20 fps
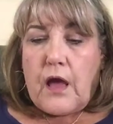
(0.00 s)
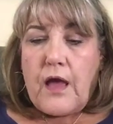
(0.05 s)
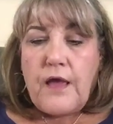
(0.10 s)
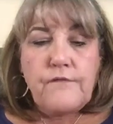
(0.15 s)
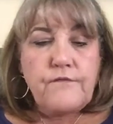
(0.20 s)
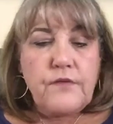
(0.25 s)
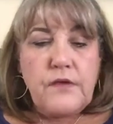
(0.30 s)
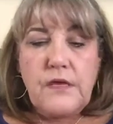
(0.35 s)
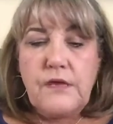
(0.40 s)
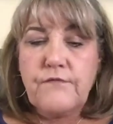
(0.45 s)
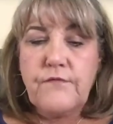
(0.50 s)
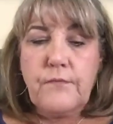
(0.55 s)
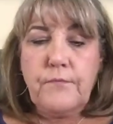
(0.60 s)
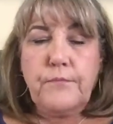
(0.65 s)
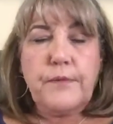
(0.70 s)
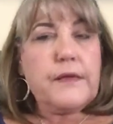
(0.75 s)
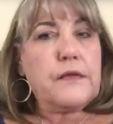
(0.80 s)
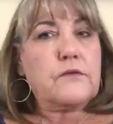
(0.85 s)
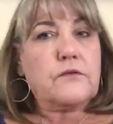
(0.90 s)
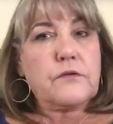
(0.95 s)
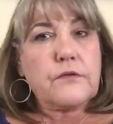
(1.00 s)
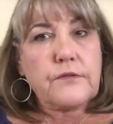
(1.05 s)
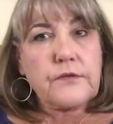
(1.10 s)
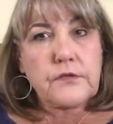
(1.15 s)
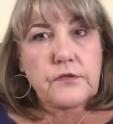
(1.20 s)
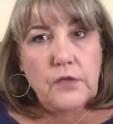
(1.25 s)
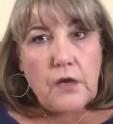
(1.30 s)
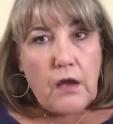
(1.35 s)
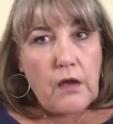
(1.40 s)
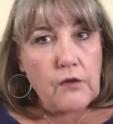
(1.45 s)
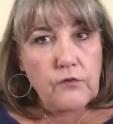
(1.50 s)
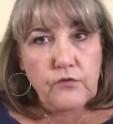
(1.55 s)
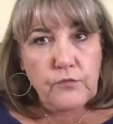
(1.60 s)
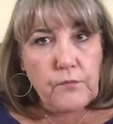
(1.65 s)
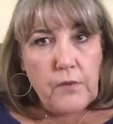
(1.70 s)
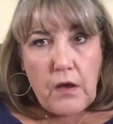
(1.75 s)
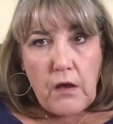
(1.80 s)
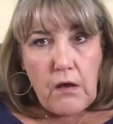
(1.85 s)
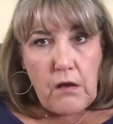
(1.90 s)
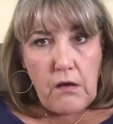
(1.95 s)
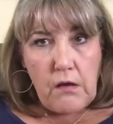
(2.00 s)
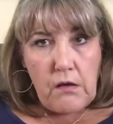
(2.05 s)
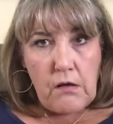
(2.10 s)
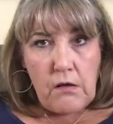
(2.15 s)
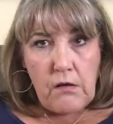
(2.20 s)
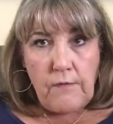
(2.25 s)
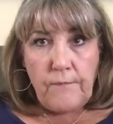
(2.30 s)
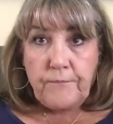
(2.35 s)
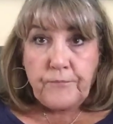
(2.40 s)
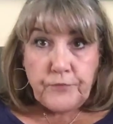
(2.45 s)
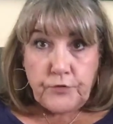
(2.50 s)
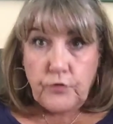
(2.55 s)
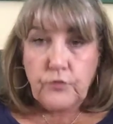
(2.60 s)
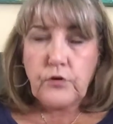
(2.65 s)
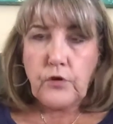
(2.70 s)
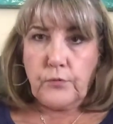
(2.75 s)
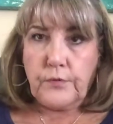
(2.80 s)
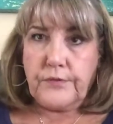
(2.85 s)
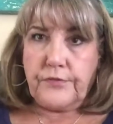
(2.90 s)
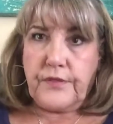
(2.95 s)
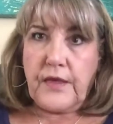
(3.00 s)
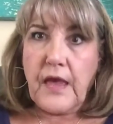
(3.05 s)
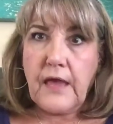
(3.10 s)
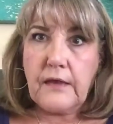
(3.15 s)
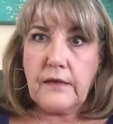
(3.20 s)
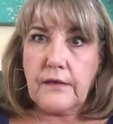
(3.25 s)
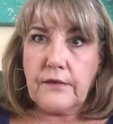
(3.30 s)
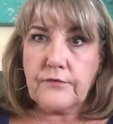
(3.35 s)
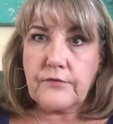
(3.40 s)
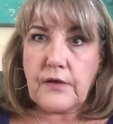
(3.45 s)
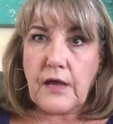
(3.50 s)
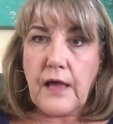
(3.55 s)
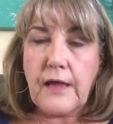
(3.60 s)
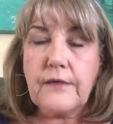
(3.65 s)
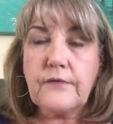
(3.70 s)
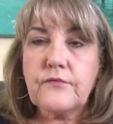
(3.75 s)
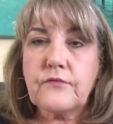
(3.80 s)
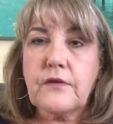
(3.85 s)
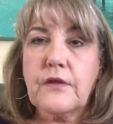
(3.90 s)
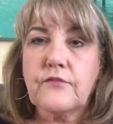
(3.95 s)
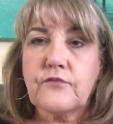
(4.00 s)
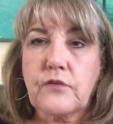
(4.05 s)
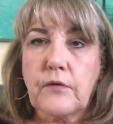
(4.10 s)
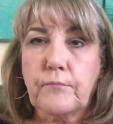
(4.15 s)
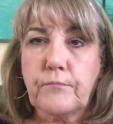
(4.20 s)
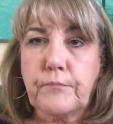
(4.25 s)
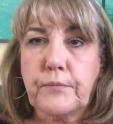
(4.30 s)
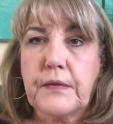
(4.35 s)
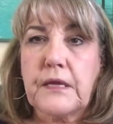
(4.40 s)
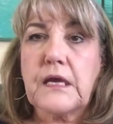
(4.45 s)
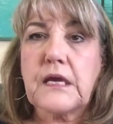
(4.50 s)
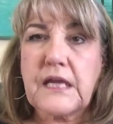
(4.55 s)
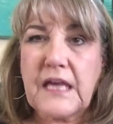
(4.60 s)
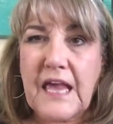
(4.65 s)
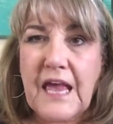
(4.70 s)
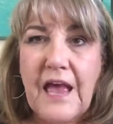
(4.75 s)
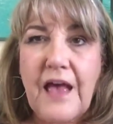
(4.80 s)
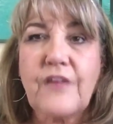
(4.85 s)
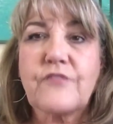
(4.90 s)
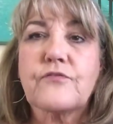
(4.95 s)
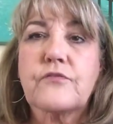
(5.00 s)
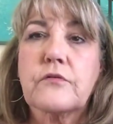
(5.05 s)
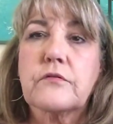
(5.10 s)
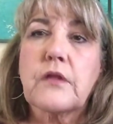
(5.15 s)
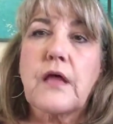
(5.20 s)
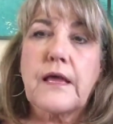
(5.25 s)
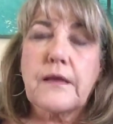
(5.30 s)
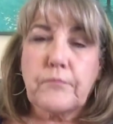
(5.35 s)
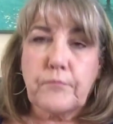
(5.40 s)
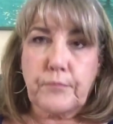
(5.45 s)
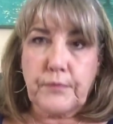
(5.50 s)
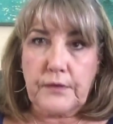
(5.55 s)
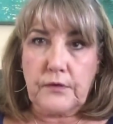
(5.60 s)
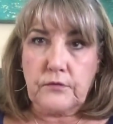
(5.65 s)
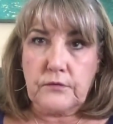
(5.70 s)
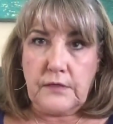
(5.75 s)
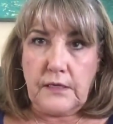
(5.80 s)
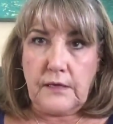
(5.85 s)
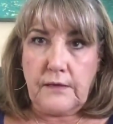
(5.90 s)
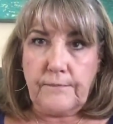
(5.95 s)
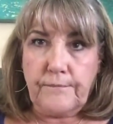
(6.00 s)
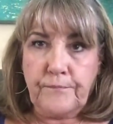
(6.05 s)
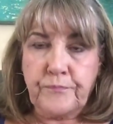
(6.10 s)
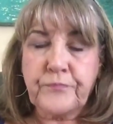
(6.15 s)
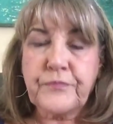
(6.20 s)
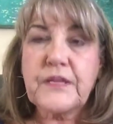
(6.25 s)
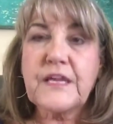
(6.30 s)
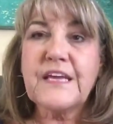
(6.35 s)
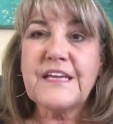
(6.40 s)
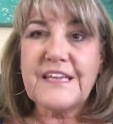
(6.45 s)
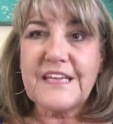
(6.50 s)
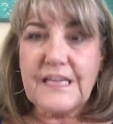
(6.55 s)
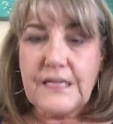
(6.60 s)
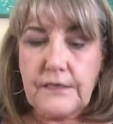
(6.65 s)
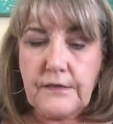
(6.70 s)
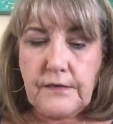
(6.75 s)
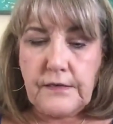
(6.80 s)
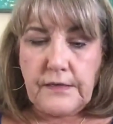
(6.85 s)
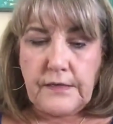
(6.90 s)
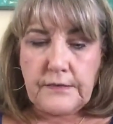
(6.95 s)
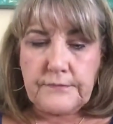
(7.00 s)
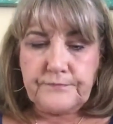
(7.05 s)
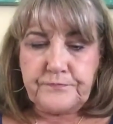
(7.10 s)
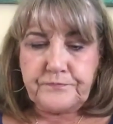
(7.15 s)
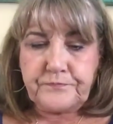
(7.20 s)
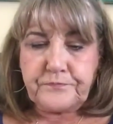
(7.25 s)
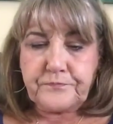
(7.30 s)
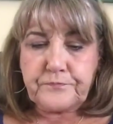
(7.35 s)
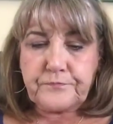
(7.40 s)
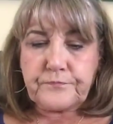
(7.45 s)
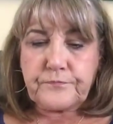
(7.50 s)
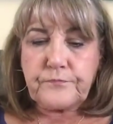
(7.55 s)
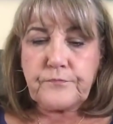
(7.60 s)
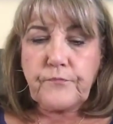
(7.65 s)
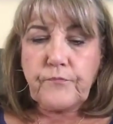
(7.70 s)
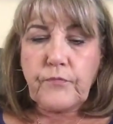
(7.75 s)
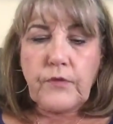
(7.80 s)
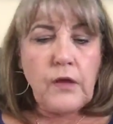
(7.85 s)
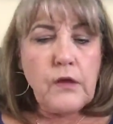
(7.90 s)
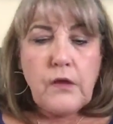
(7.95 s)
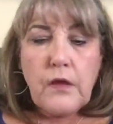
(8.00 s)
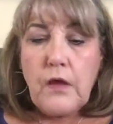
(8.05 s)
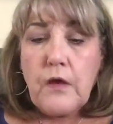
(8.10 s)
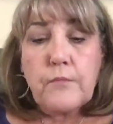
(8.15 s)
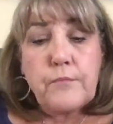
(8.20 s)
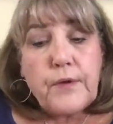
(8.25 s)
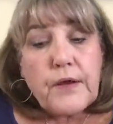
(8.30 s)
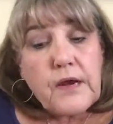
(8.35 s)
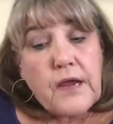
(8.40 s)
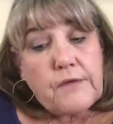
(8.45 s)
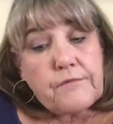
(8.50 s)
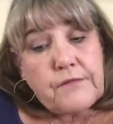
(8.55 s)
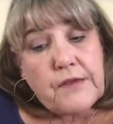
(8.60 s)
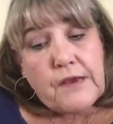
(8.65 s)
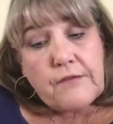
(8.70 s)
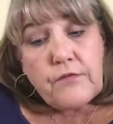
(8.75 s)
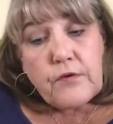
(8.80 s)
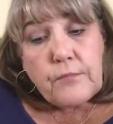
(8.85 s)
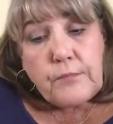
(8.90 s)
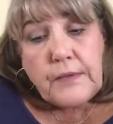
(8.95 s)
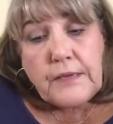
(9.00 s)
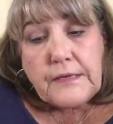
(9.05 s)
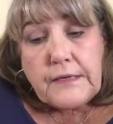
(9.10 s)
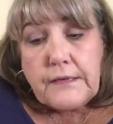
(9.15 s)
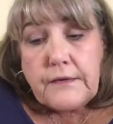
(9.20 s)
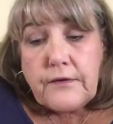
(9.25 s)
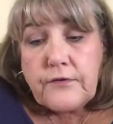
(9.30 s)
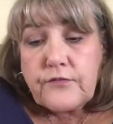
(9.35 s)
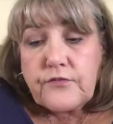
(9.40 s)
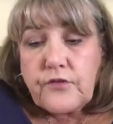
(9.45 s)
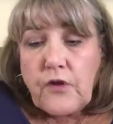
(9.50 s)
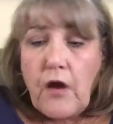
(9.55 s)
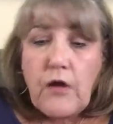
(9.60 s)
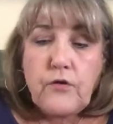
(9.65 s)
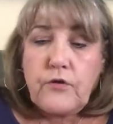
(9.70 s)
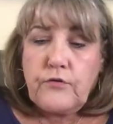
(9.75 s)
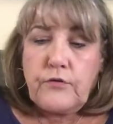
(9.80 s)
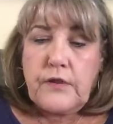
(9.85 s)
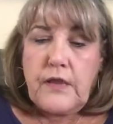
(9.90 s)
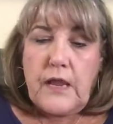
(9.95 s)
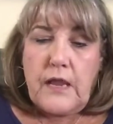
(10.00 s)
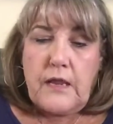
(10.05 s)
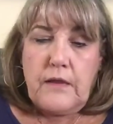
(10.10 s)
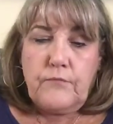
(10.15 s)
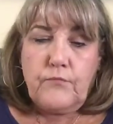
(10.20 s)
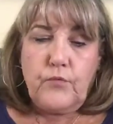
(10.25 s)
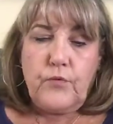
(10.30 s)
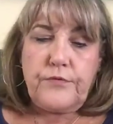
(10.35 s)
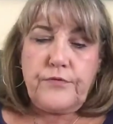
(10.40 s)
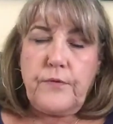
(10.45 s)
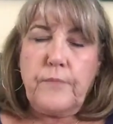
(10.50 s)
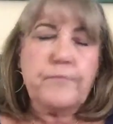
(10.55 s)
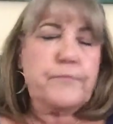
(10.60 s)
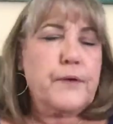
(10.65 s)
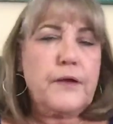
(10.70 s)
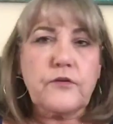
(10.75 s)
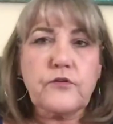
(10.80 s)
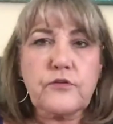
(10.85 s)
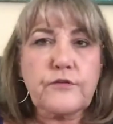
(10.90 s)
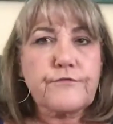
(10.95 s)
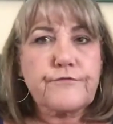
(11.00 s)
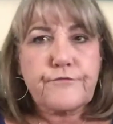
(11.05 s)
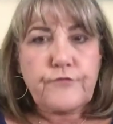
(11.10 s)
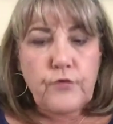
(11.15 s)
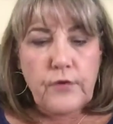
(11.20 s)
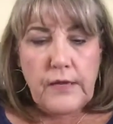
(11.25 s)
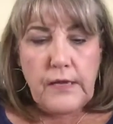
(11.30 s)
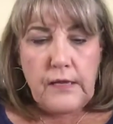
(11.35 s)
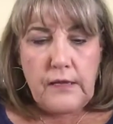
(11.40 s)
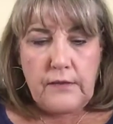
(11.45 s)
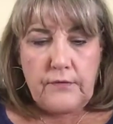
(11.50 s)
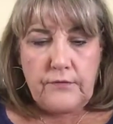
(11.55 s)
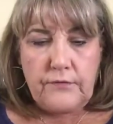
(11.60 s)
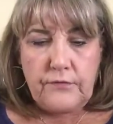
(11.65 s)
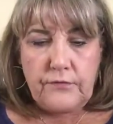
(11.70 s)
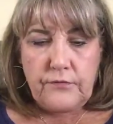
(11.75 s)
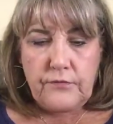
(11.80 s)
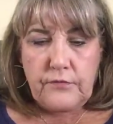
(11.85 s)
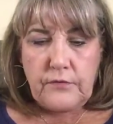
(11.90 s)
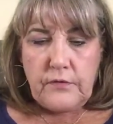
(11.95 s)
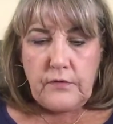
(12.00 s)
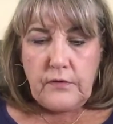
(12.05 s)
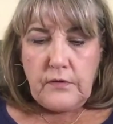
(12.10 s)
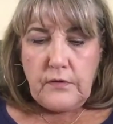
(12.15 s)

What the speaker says: I've even been to the Taj Mahal. You know what that is, guys. It's a big castle-like building in India. But I've never been in a soccer game with a bunch of friends.